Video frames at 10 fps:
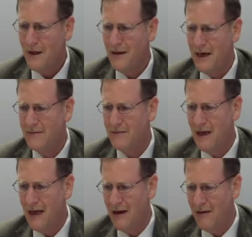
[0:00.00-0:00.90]
that
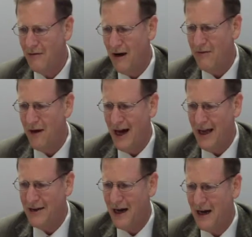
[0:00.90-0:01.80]
uh,
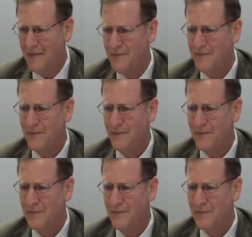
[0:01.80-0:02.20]
Rav Ada,